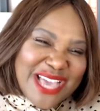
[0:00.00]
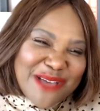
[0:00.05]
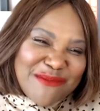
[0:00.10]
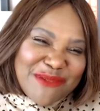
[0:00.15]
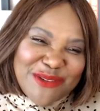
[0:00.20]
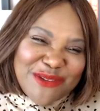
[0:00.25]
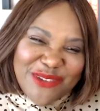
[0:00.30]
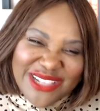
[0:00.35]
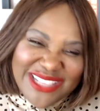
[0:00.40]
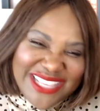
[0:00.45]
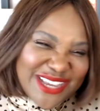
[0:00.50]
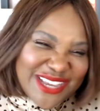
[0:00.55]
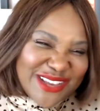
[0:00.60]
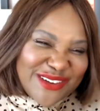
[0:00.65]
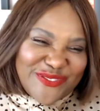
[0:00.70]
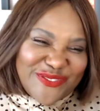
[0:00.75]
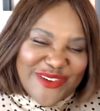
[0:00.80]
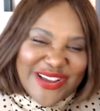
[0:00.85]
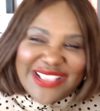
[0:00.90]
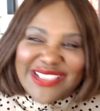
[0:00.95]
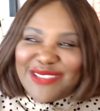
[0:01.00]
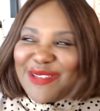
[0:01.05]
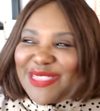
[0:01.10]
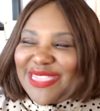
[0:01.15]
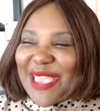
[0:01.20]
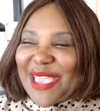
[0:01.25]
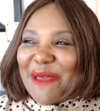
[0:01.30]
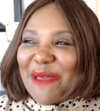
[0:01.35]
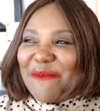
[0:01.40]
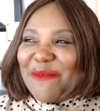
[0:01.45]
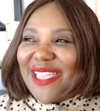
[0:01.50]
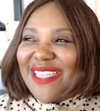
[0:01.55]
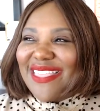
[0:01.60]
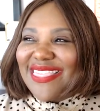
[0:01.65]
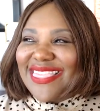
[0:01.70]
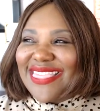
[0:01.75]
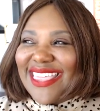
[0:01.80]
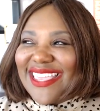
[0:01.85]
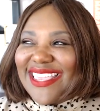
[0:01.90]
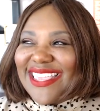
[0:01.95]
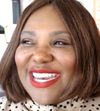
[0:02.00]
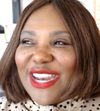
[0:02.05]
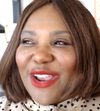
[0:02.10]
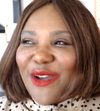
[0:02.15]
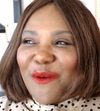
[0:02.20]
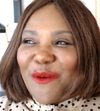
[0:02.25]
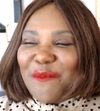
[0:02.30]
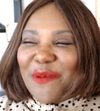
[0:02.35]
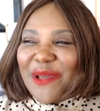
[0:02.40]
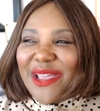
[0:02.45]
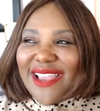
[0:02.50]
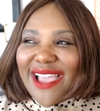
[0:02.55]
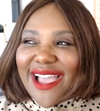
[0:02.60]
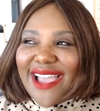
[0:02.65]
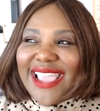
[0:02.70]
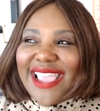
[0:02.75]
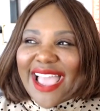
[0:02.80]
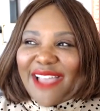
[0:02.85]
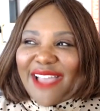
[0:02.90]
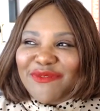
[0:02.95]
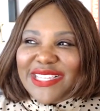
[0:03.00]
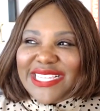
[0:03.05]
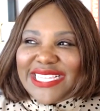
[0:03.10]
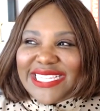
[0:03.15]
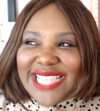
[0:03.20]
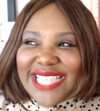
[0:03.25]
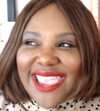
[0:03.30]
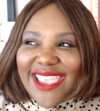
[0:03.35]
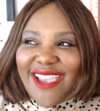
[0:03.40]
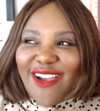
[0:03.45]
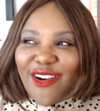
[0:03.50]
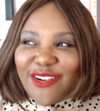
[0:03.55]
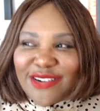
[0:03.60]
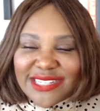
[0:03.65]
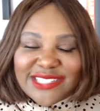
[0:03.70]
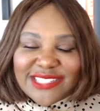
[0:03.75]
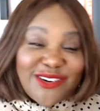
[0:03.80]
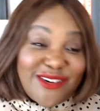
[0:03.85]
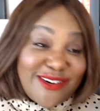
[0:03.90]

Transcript: becoming really good friends with them, you know. But I have to say,